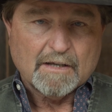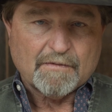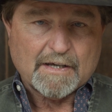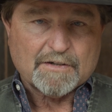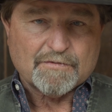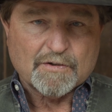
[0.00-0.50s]

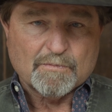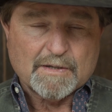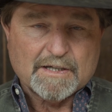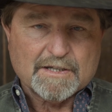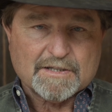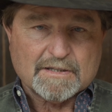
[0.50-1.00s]
Thanks for your
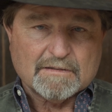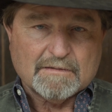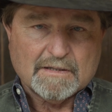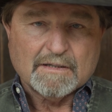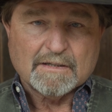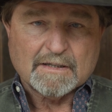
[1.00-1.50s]
business,
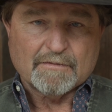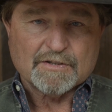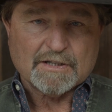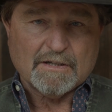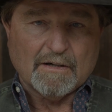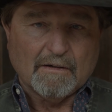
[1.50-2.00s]
and give us
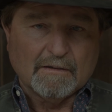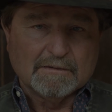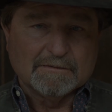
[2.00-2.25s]
a call.